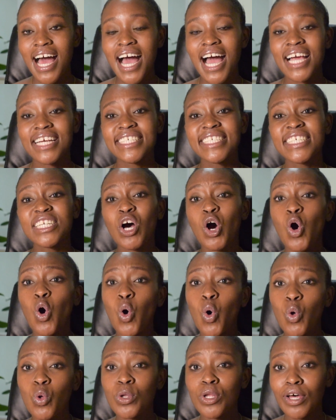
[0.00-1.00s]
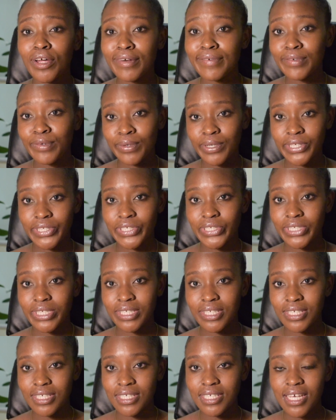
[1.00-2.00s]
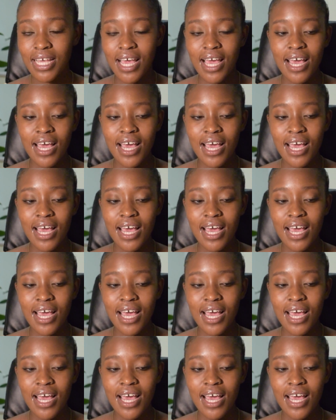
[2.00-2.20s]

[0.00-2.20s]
I did a whole lot of questions.